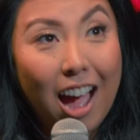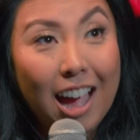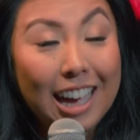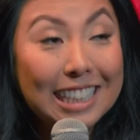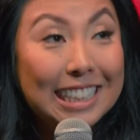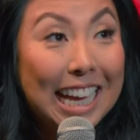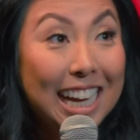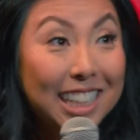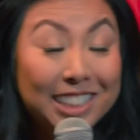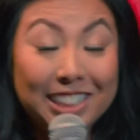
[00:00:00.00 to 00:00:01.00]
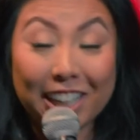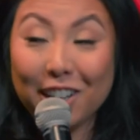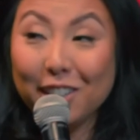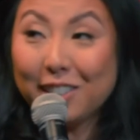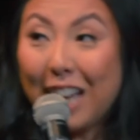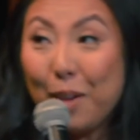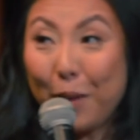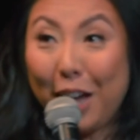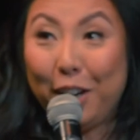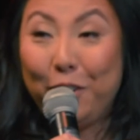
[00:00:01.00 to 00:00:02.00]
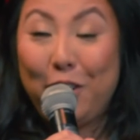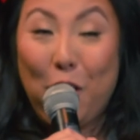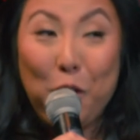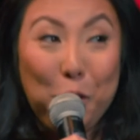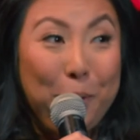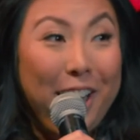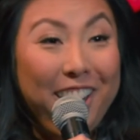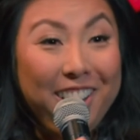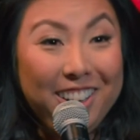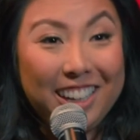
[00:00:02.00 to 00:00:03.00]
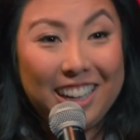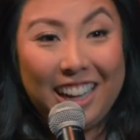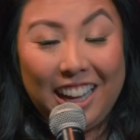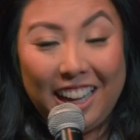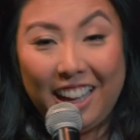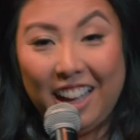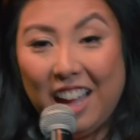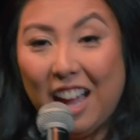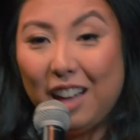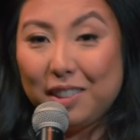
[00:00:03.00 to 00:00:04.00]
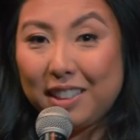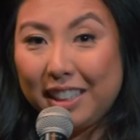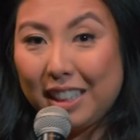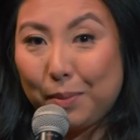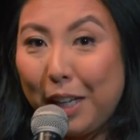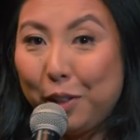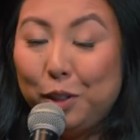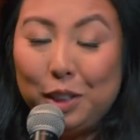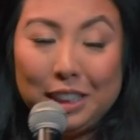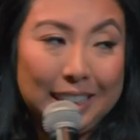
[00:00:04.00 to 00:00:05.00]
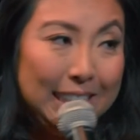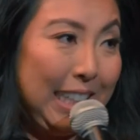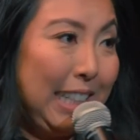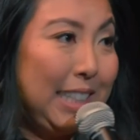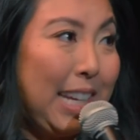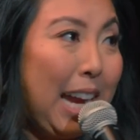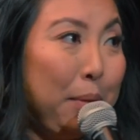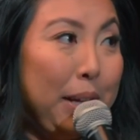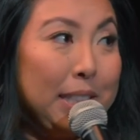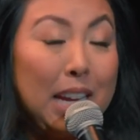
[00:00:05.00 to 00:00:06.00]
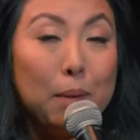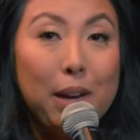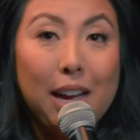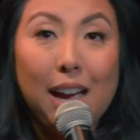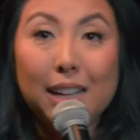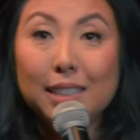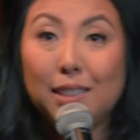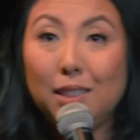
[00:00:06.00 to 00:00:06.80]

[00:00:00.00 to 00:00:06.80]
is that a stereotype I don't know about? I was like, is my coochie slanted sideways like my eyes?